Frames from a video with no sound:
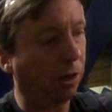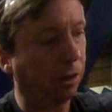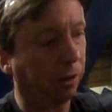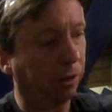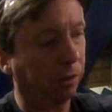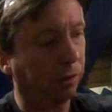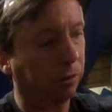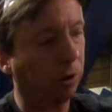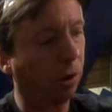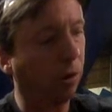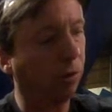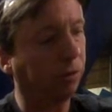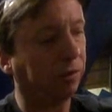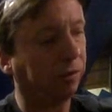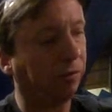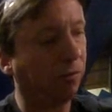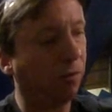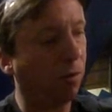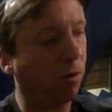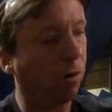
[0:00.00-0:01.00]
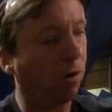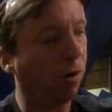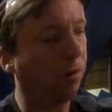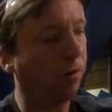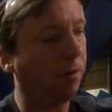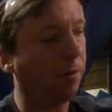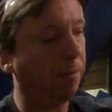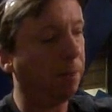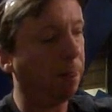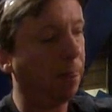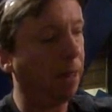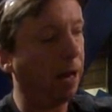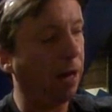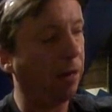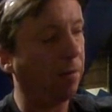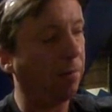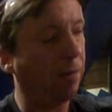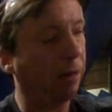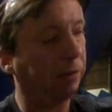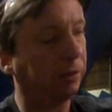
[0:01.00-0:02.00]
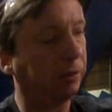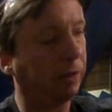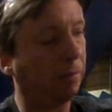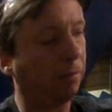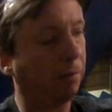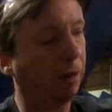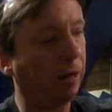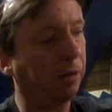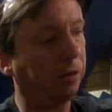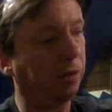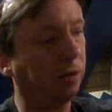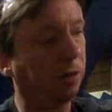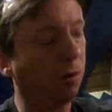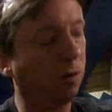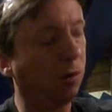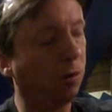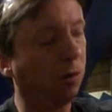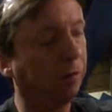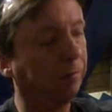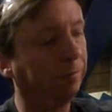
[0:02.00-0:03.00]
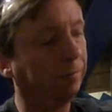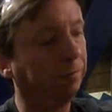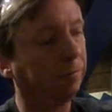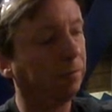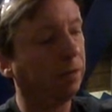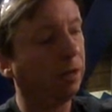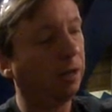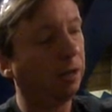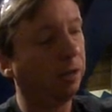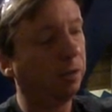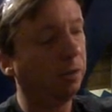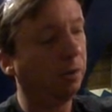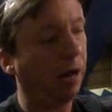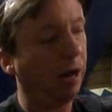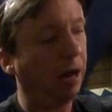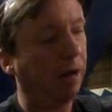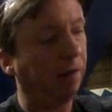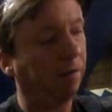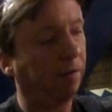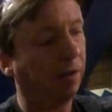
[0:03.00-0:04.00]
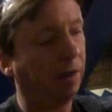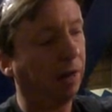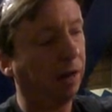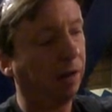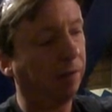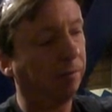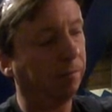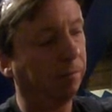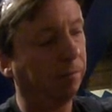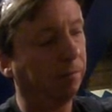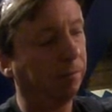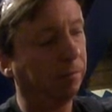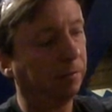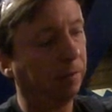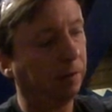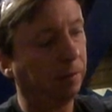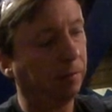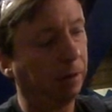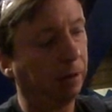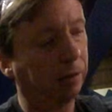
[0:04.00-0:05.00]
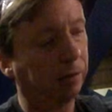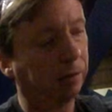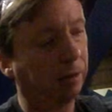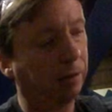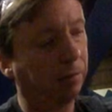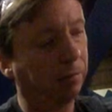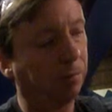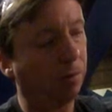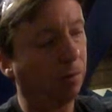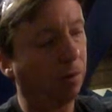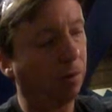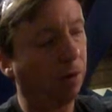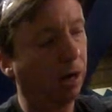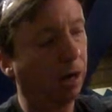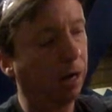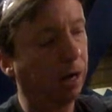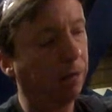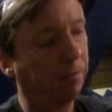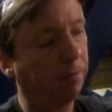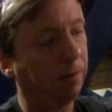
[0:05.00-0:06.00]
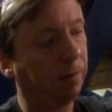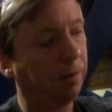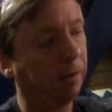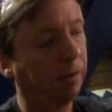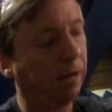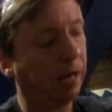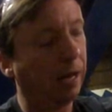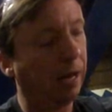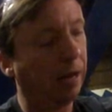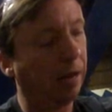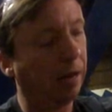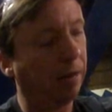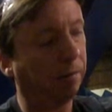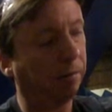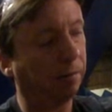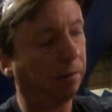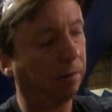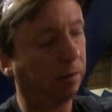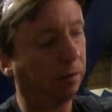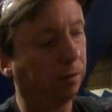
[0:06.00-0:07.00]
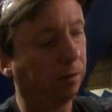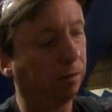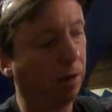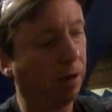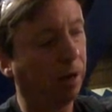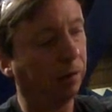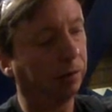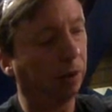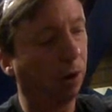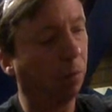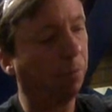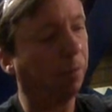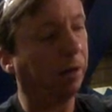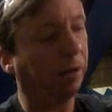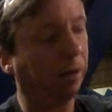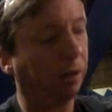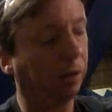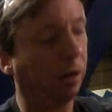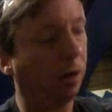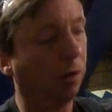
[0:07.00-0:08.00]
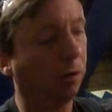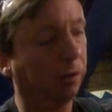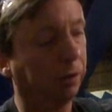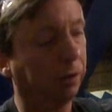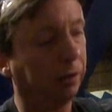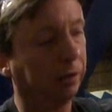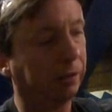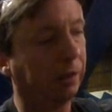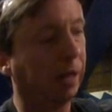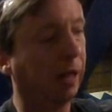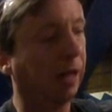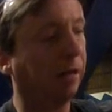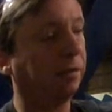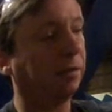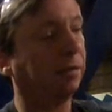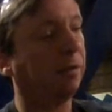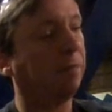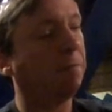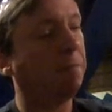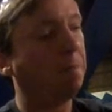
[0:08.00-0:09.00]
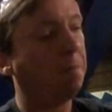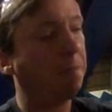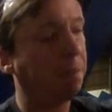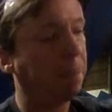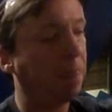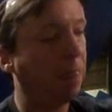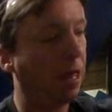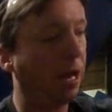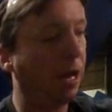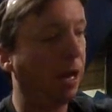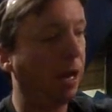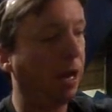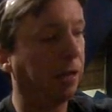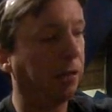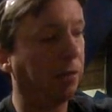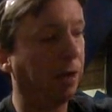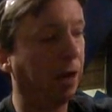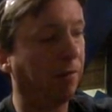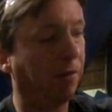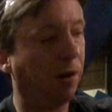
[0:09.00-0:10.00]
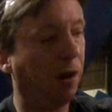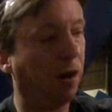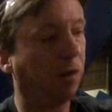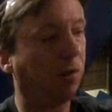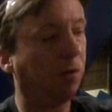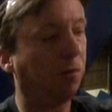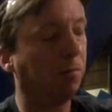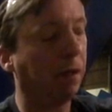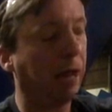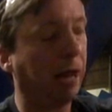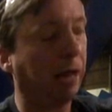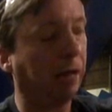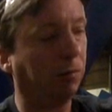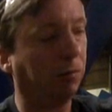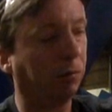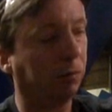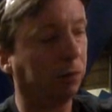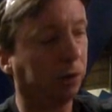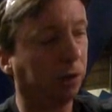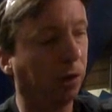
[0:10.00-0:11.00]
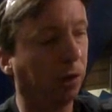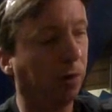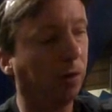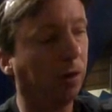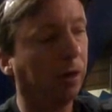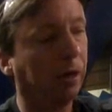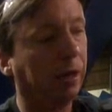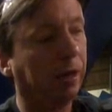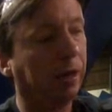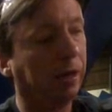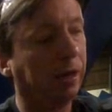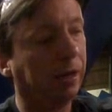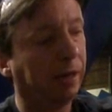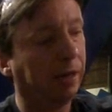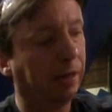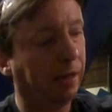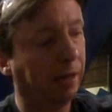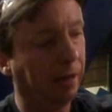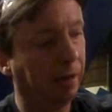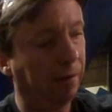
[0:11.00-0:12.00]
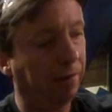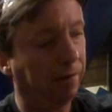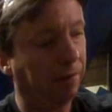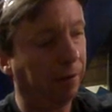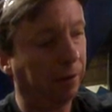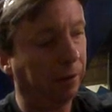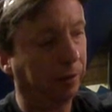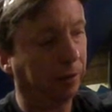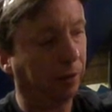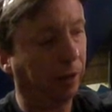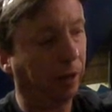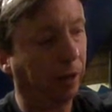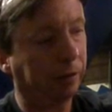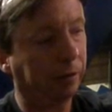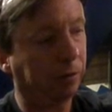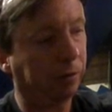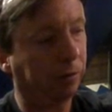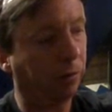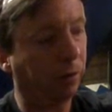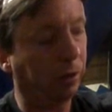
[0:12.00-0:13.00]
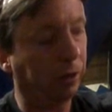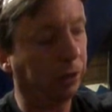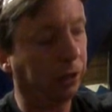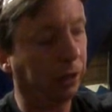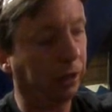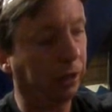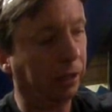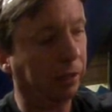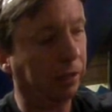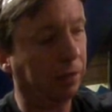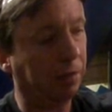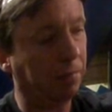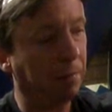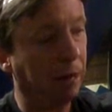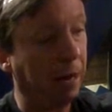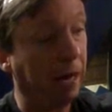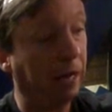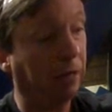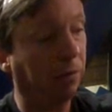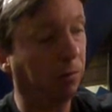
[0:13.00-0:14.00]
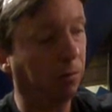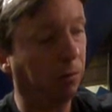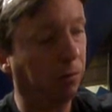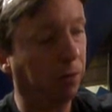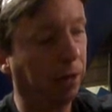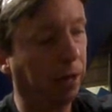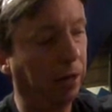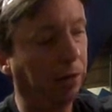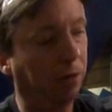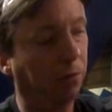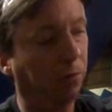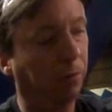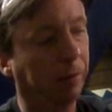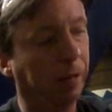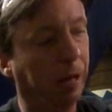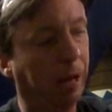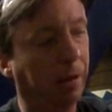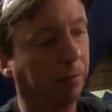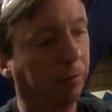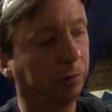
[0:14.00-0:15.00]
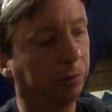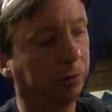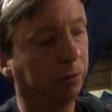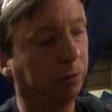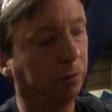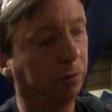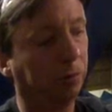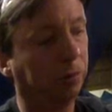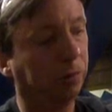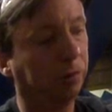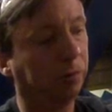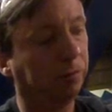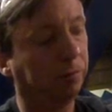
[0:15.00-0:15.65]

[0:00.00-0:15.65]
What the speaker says: the controls for the bale separation door. You have bale sep door up and, well, it's open and closed in this case. You have auto and manual. So if the selector switch is in manual, then you'll be able to